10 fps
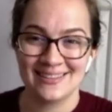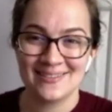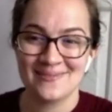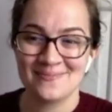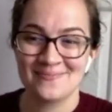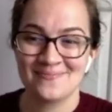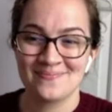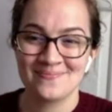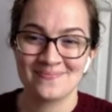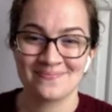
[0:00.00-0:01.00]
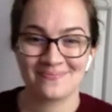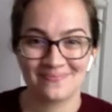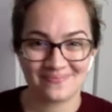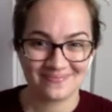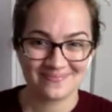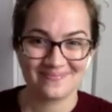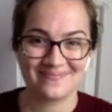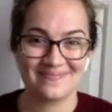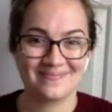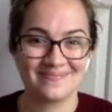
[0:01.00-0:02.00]

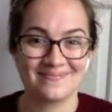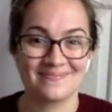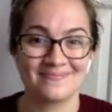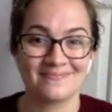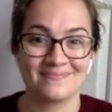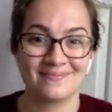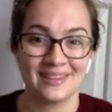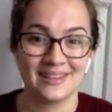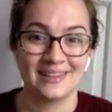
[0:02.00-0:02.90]
Nobody speaks.